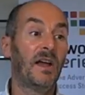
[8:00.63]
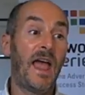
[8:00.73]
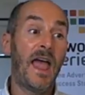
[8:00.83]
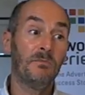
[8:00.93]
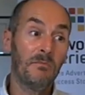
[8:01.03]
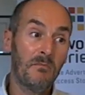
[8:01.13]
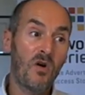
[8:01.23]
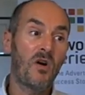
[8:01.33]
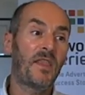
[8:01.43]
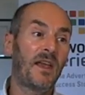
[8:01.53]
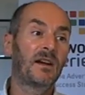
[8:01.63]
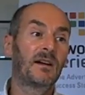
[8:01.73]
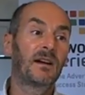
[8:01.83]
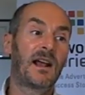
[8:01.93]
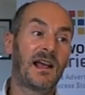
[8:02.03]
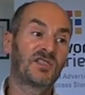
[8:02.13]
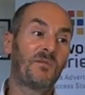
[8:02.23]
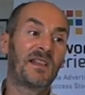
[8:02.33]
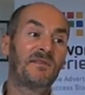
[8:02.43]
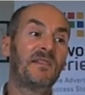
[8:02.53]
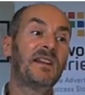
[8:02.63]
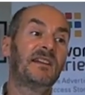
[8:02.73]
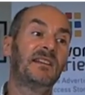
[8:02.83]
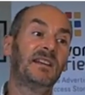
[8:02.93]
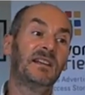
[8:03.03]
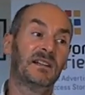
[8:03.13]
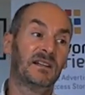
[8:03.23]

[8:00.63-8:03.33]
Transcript: and more than custom affinity,